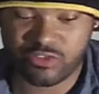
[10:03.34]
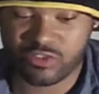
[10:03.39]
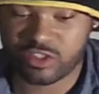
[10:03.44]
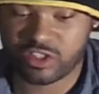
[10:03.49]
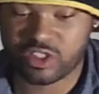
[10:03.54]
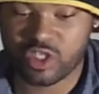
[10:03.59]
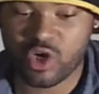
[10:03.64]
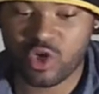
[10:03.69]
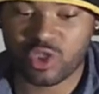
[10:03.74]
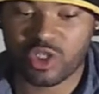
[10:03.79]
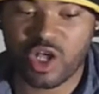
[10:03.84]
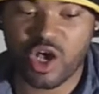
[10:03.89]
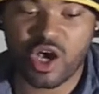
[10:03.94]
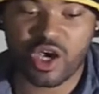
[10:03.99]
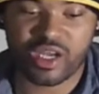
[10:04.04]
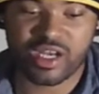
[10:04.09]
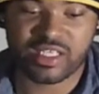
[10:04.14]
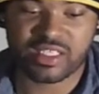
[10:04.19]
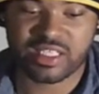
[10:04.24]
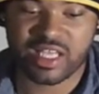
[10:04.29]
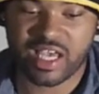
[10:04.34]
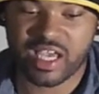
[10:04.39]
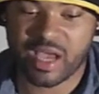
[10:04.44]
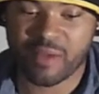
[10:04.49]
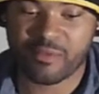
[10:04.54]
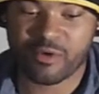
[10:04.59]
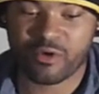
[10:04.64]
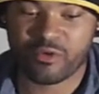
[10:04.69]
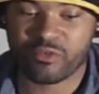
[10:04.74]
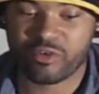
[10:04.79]
for so long. It's like
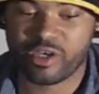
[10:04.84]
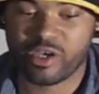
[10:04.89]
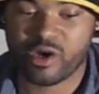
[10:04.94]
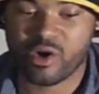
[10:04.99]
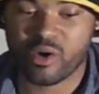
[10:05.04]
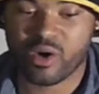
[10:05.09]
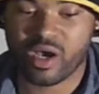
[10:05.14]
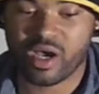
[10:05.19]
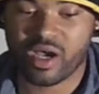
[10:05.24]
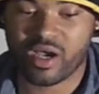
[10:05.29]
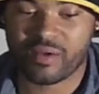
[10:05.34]
I'm a real